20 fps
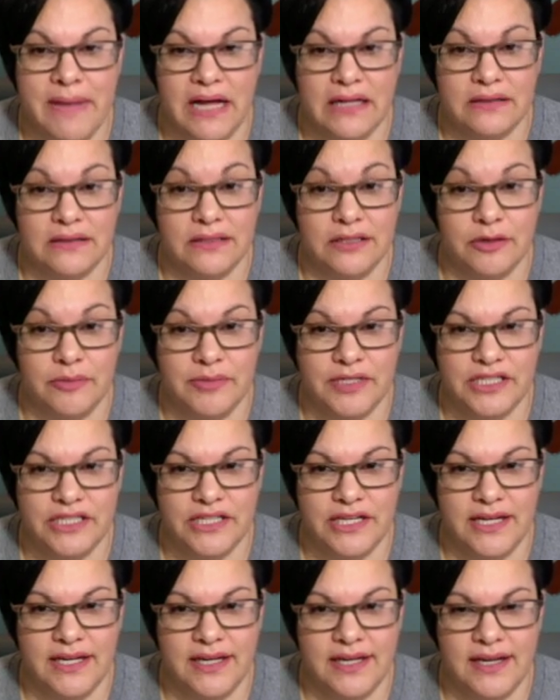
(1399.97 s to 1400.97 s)
little
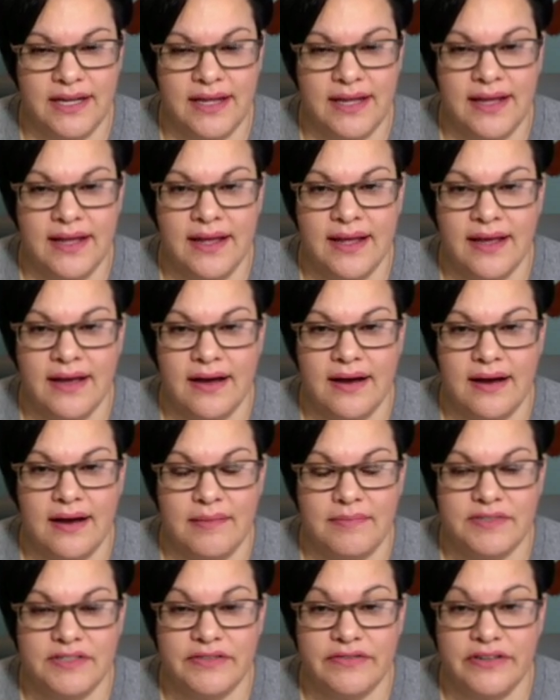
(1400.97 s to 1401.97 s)
machine
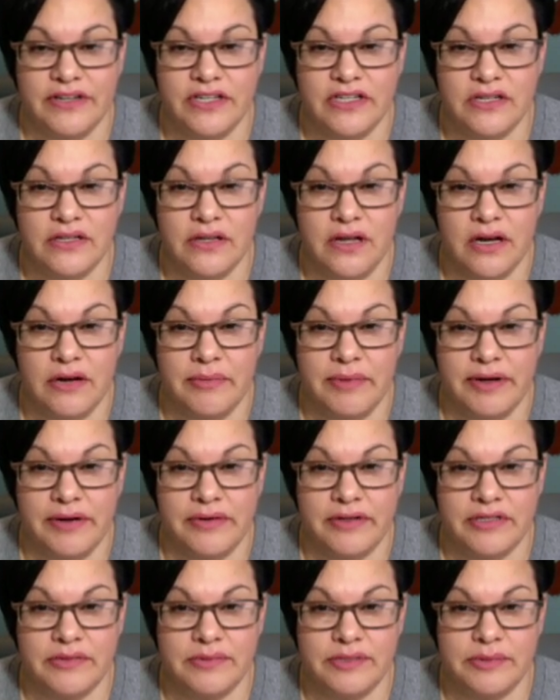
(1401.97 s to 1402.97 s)
to finish a lot of my
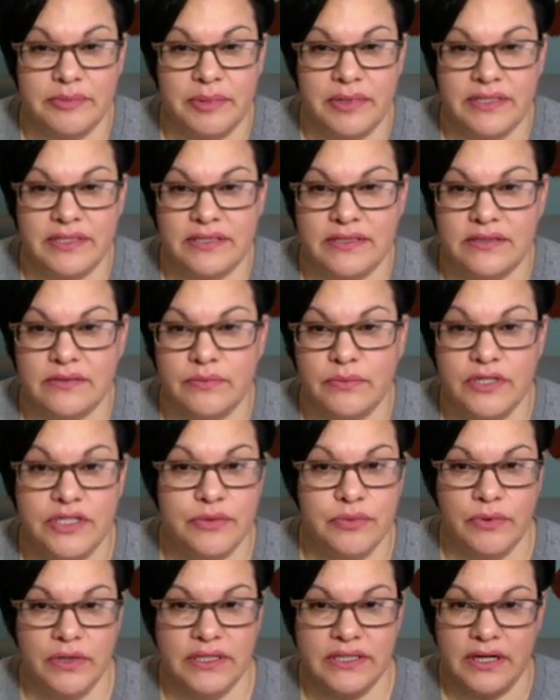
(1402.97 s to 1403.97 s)
Christmas presents, which
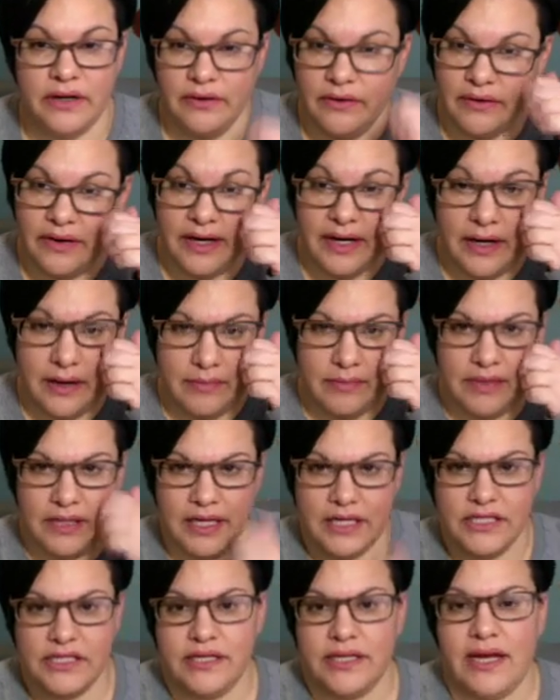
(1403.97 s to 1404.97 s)
worked out great. I'm
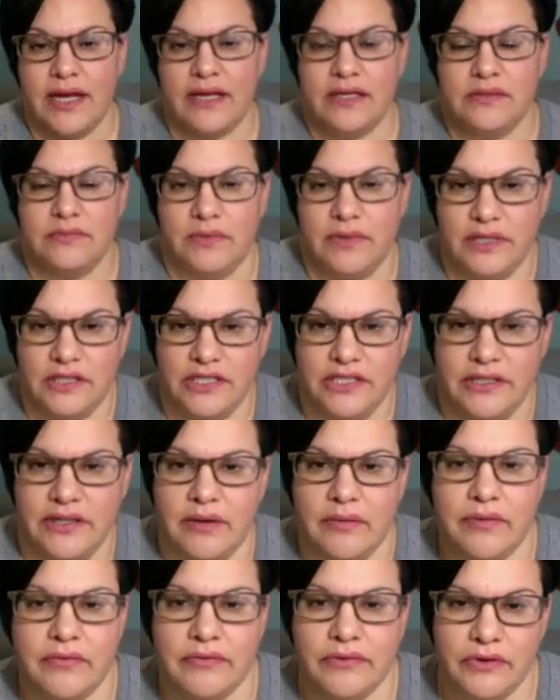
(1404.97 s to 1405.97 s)
glad she has one. She got
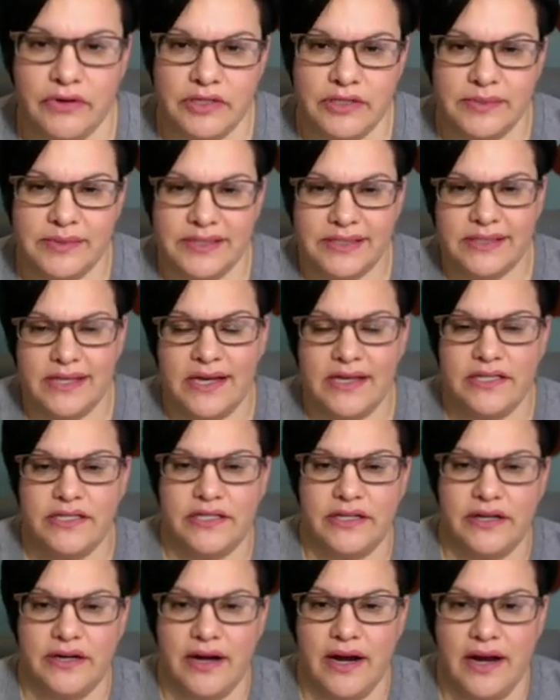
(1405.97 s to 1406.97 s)
one for Christmas last
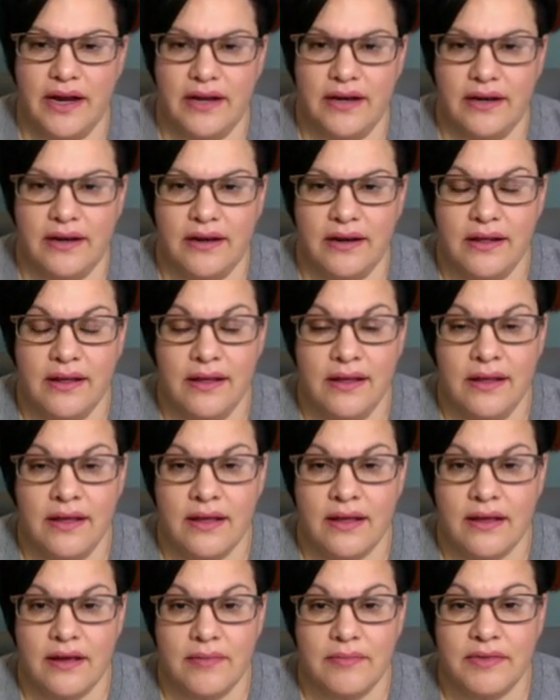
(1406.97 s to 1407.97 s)
year, and
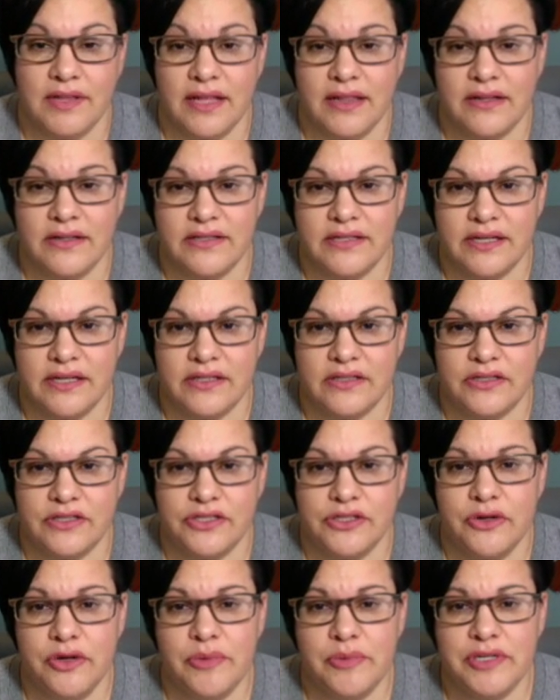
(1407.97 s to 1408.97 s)
I'm glad there's an extra
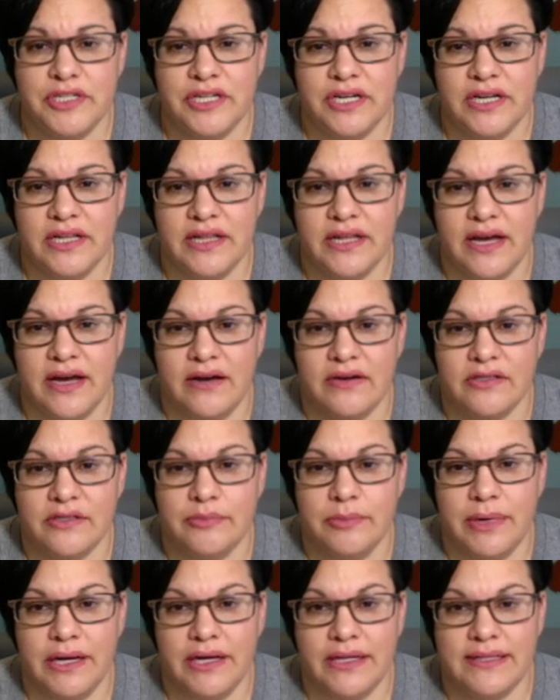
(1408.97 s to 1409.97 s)
sewing machine in the house,
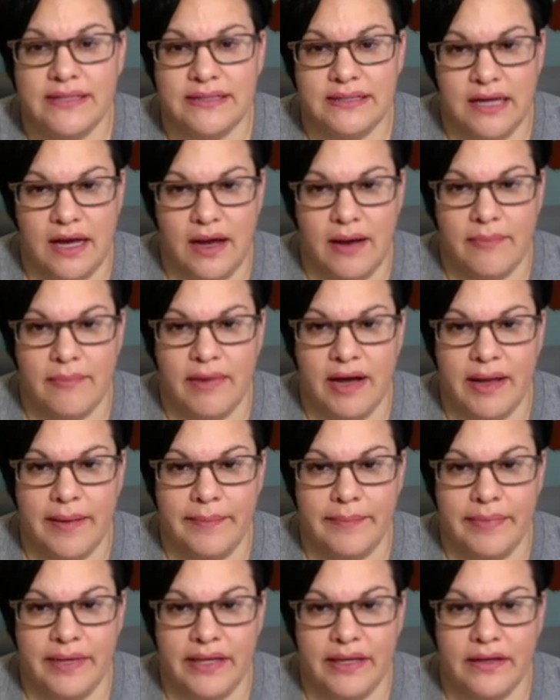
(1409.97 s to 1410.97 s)
but it's not my
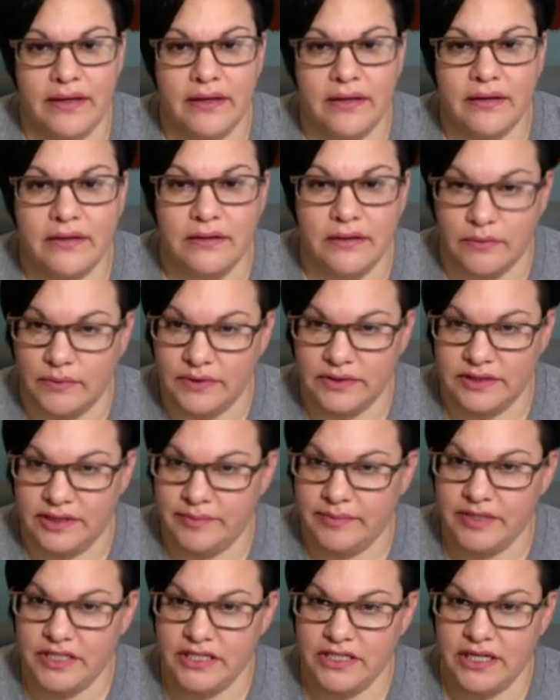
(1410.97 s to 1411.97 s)
big quilting
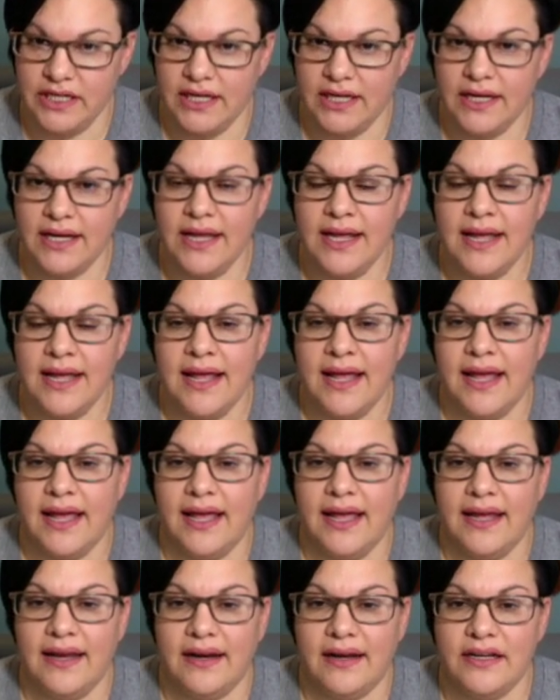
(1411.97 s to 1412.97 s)
machine,
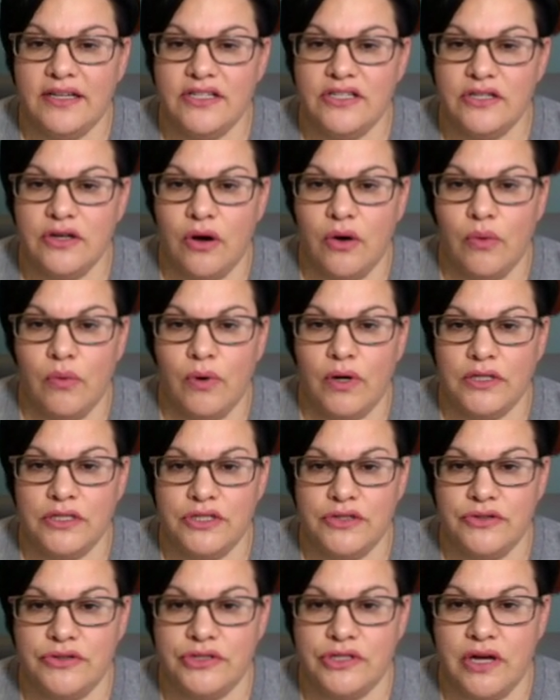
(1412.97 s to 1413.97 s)
and I don't want
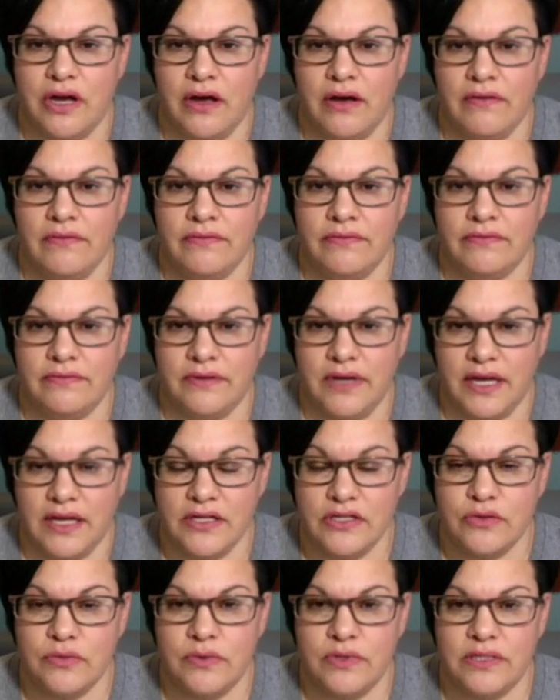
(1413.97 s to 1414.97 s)
to shove a
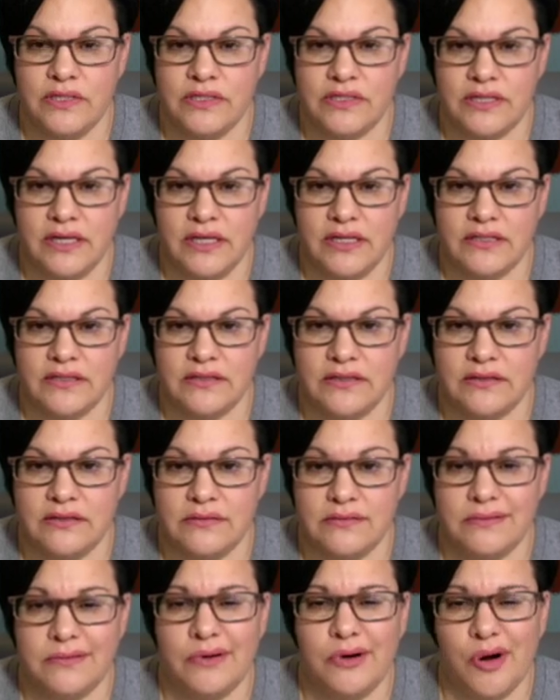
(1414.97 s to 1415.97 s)
twin size
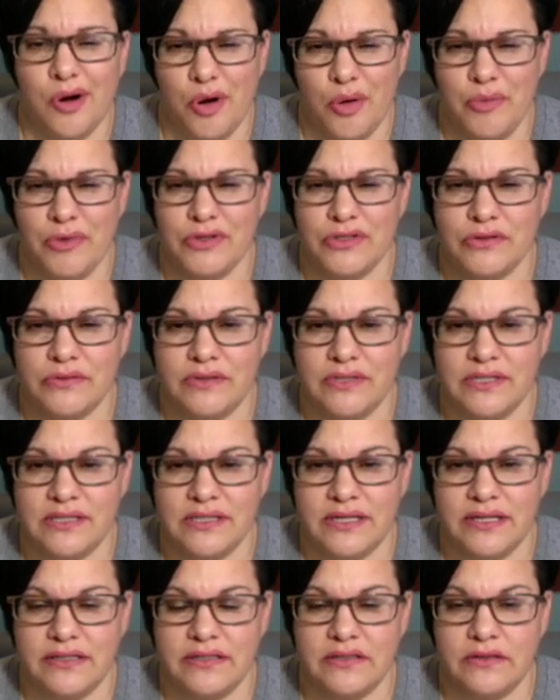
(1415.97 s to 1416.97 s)
or almost twin
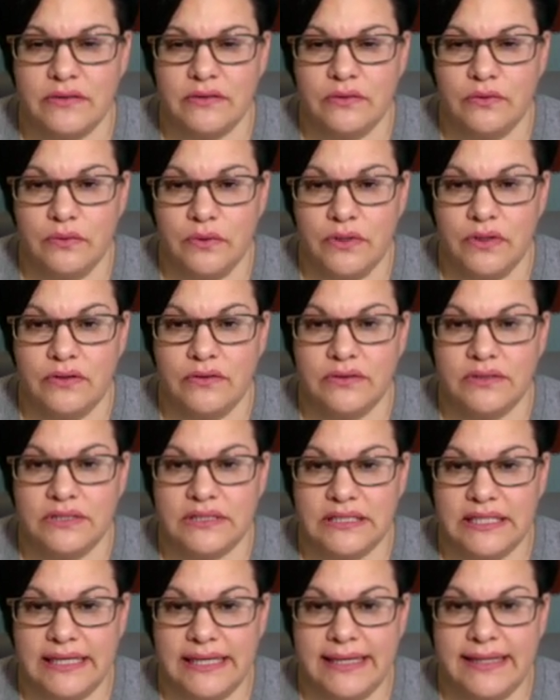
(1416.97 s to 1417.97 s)
size quilt
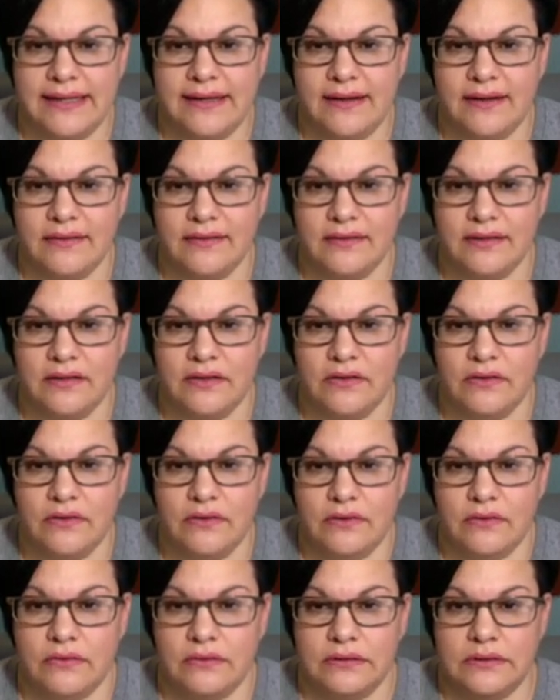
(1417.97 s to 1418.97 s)
in a
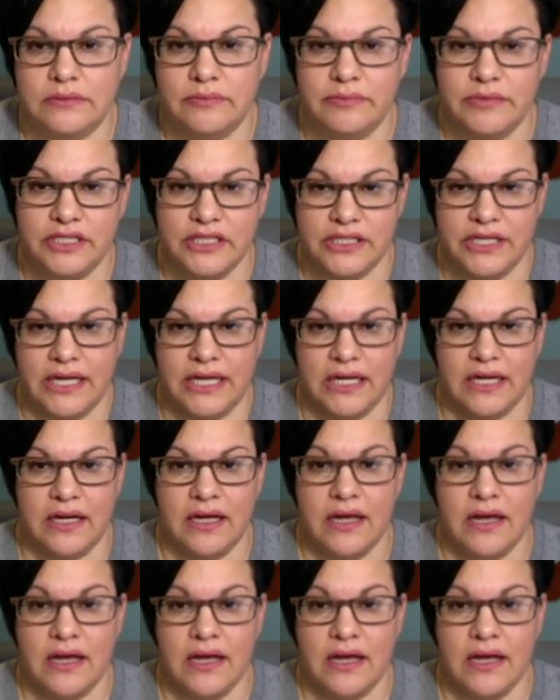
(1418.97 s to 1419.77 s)
little machine.